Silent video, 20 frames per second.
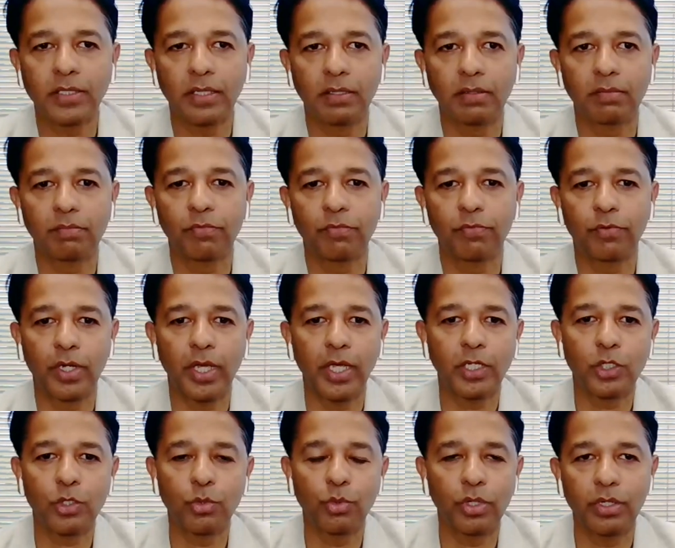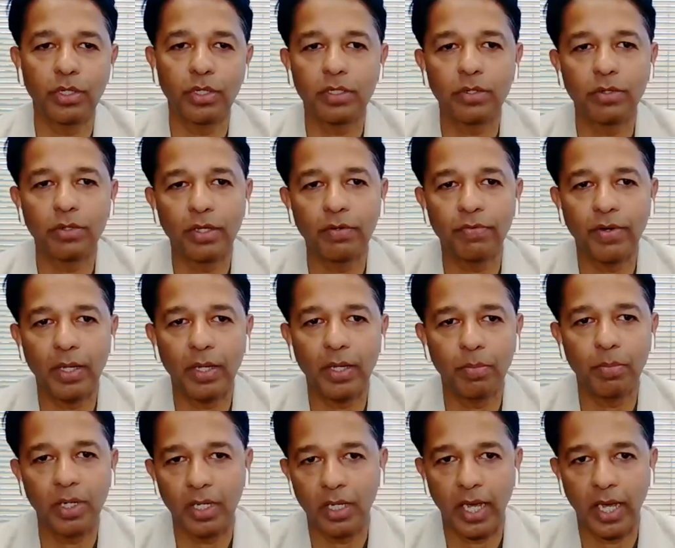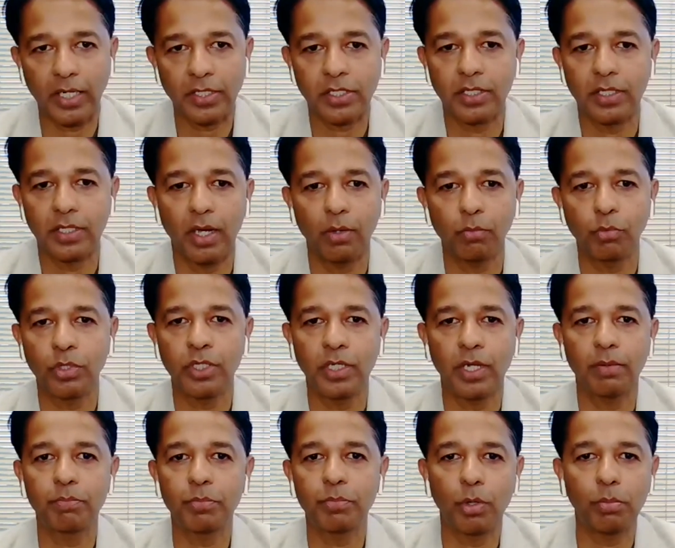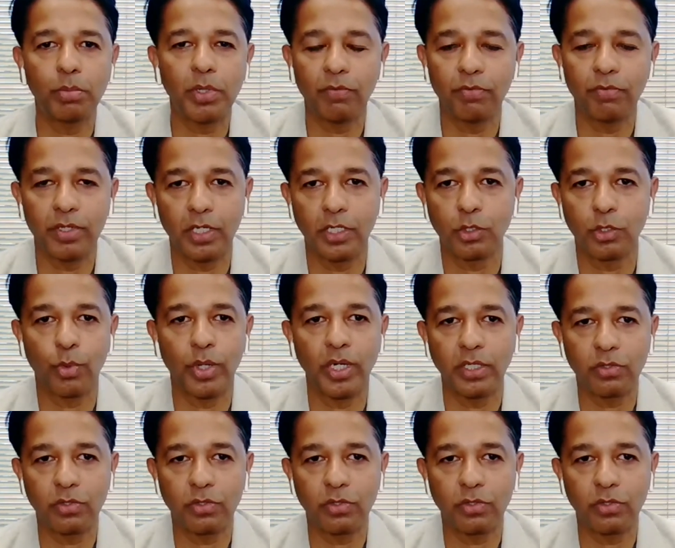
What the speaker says: as in forget 235 million last year, I wouldn't have probably even done